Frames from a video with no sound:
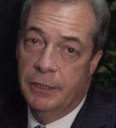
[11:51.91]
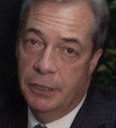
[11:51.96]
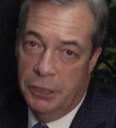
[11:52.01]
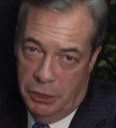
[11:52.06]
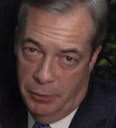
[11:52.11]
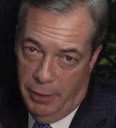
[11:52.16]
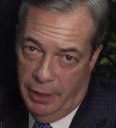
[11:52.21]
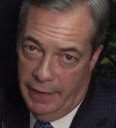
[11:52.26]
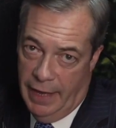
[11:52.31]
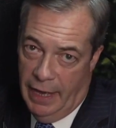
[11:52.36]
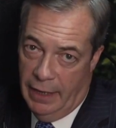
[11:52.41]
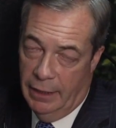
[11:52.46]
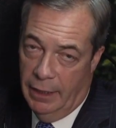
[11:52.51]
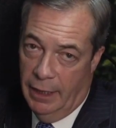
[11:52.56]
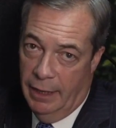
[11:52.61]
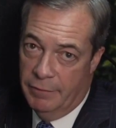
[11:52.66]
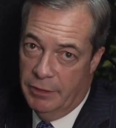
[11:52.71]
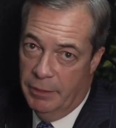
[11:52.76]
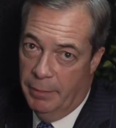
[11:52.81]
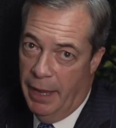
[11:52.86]
doing that
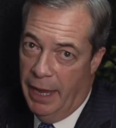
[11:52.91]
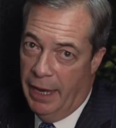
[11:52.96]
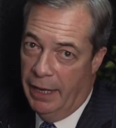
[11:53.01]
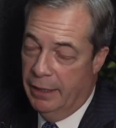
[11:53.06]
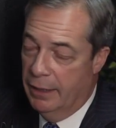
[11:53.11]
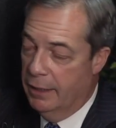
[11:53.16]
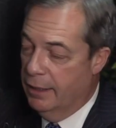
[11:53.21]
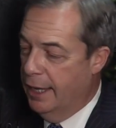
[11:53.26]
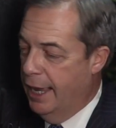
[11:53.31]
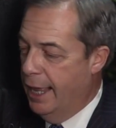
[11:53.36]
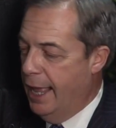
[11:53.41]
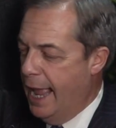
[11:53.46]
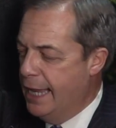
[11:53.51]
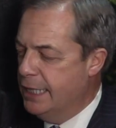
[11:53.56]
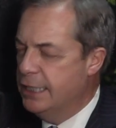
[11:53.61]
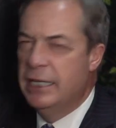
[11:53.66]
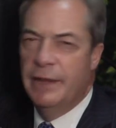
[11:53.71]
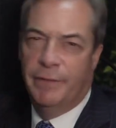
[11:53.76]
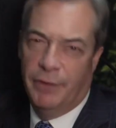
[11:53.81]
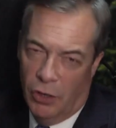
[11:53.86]
live debate. It's
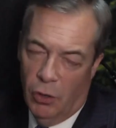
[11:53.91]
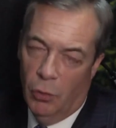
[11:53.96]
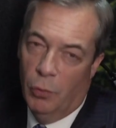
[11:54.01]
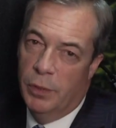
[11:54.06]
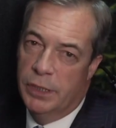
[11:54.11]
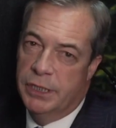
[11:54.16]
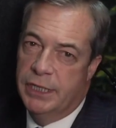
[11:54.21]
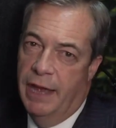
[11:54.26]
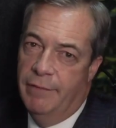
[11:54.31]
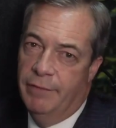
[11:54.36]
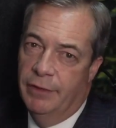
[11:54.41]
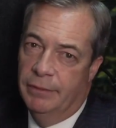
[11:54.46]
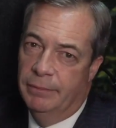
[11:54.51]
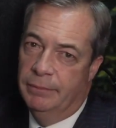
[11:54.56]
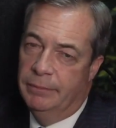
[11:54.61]
difficult with 7.